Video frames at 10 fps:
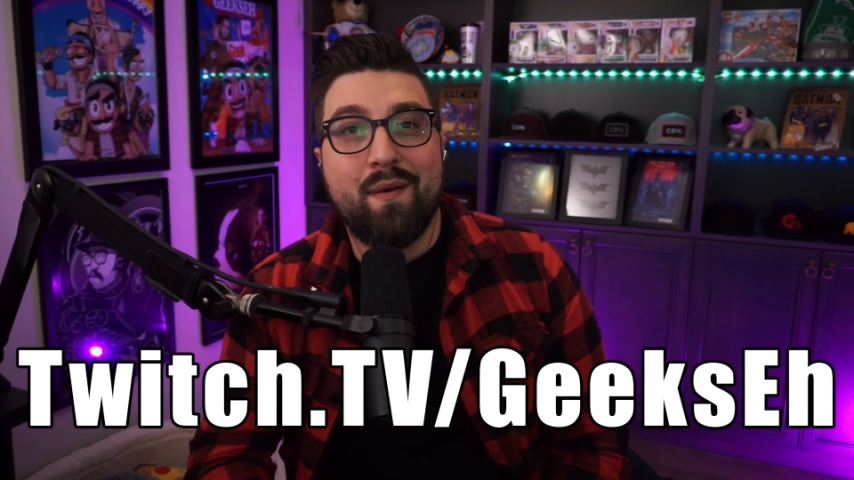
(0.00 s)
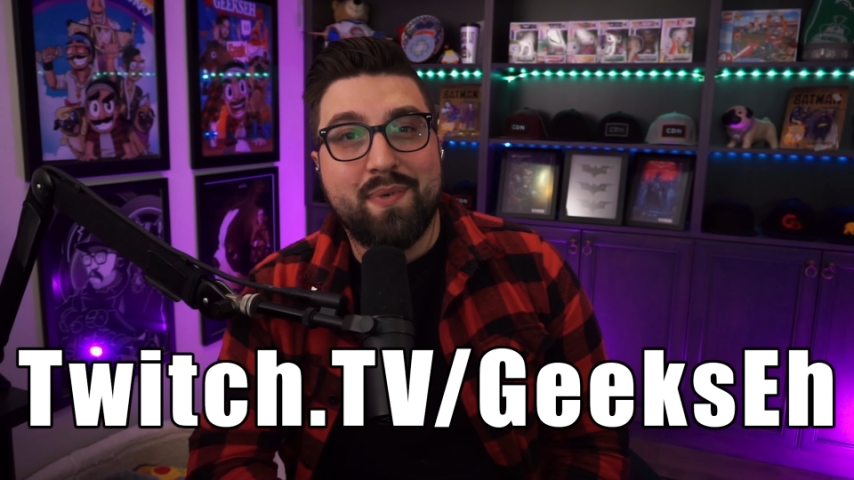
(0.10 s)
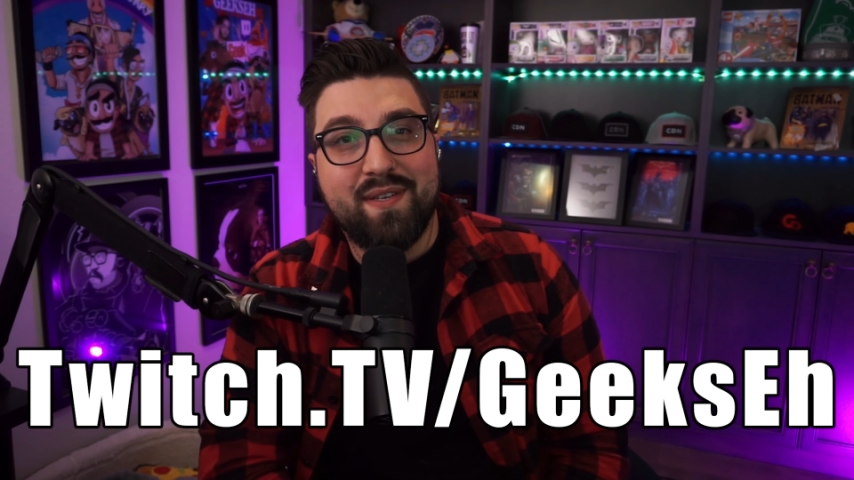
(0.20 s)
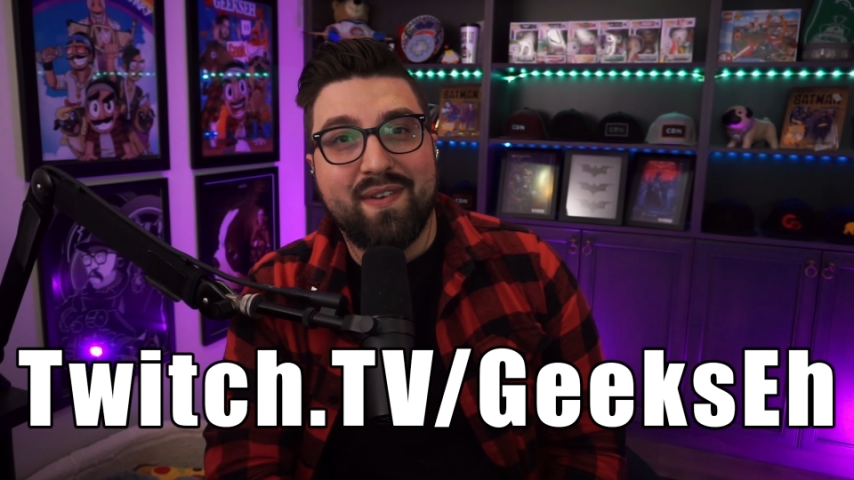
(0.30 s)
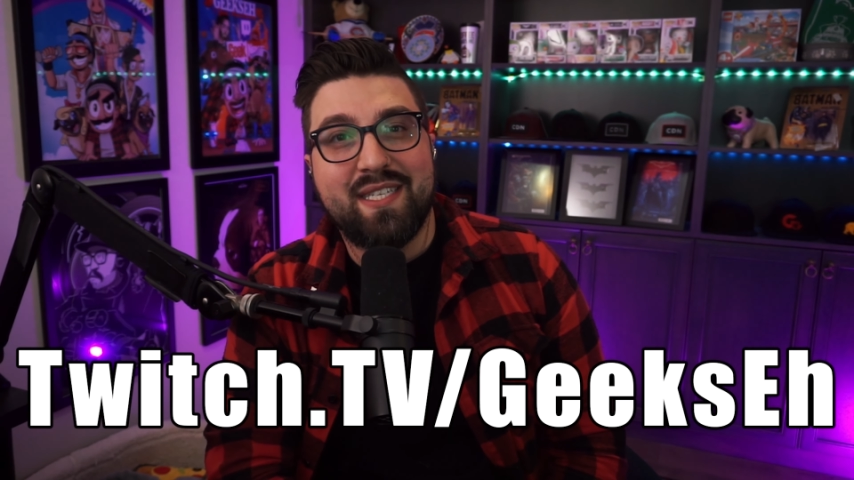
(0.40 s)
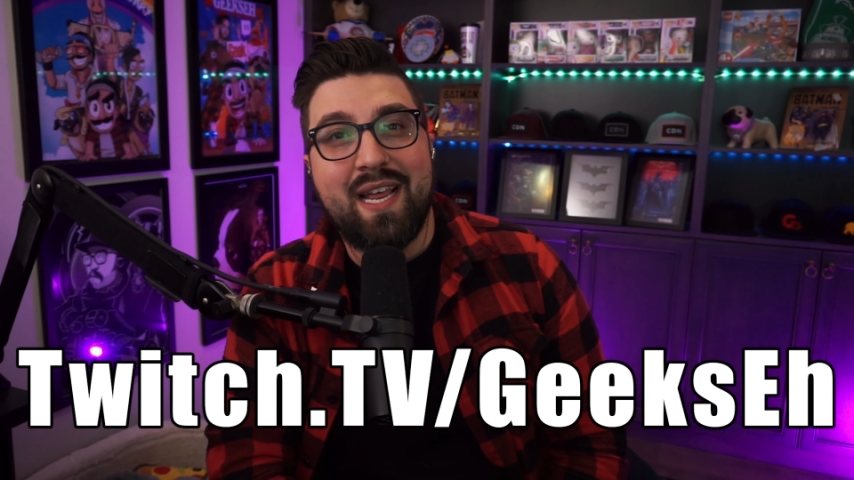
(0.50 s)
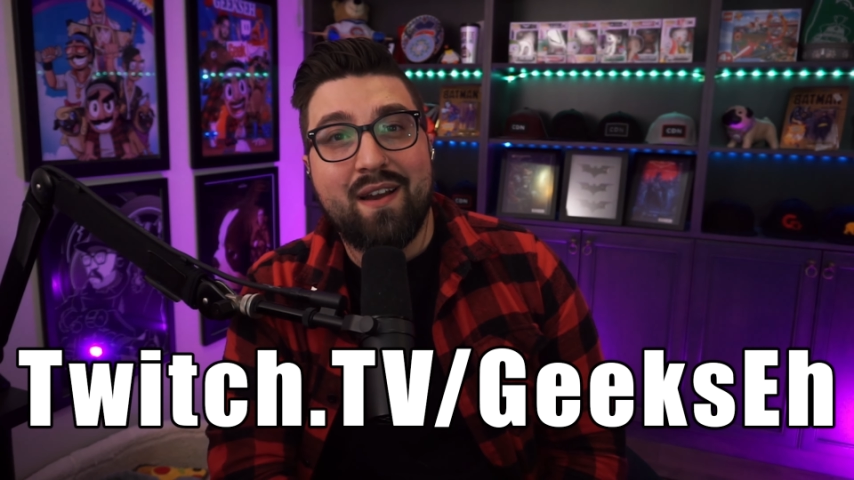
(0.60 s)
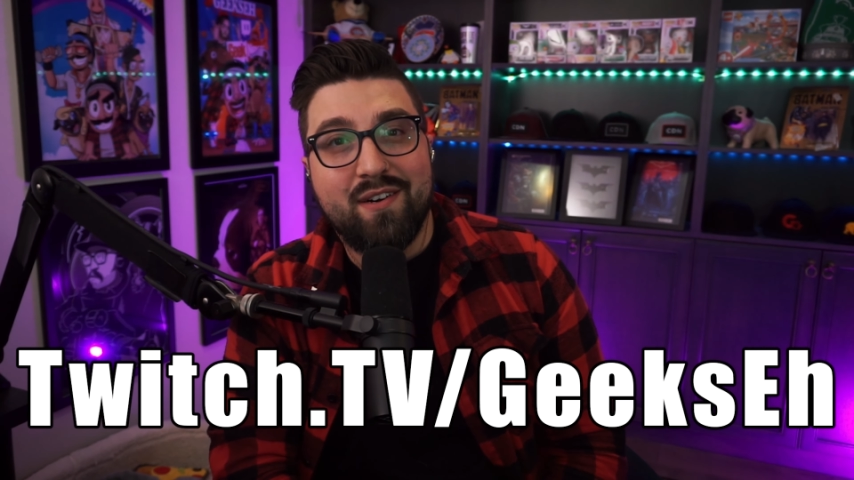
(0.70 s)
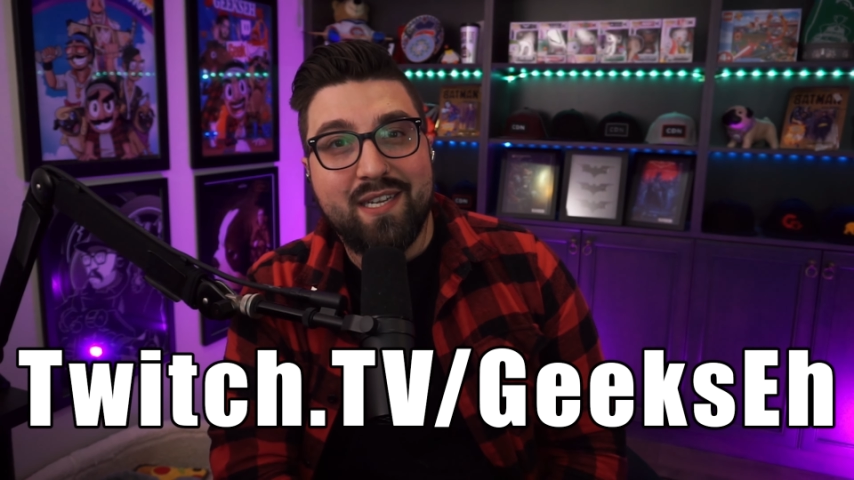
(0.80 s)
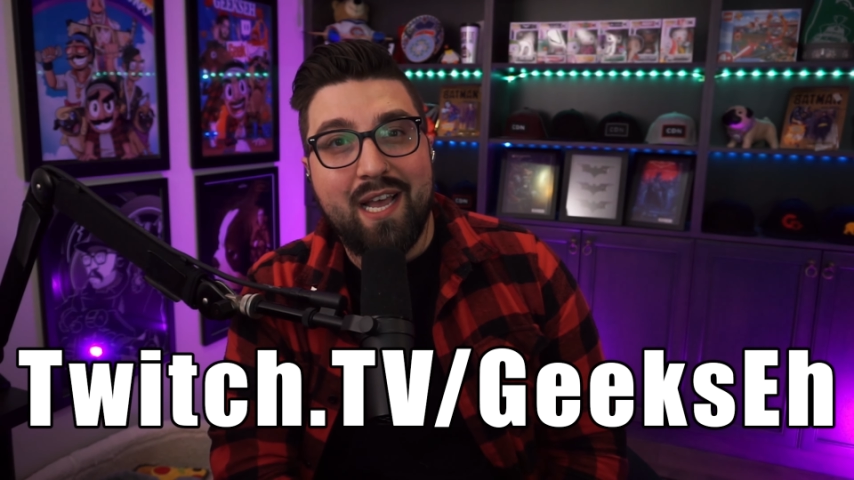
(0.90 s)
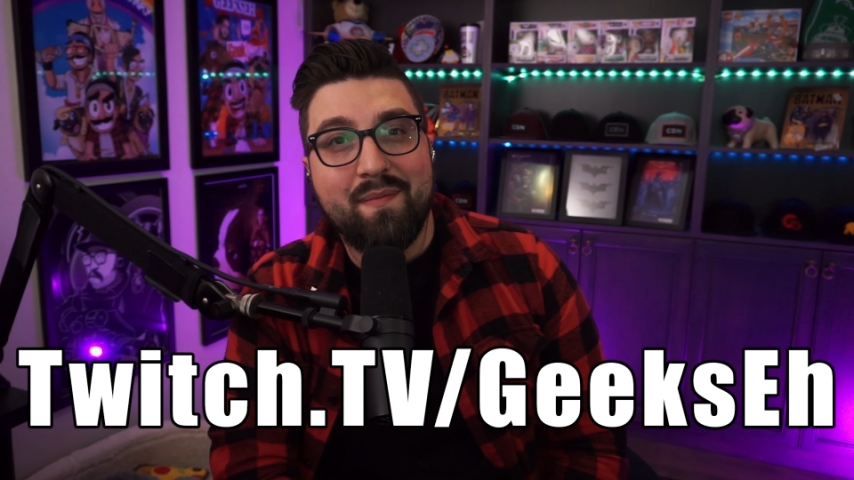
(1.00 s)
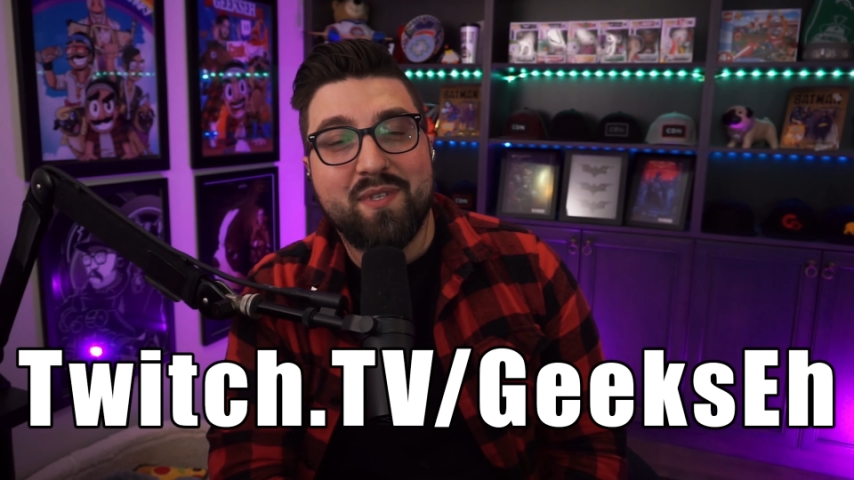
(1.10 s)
a.m. Pacific Standard Time.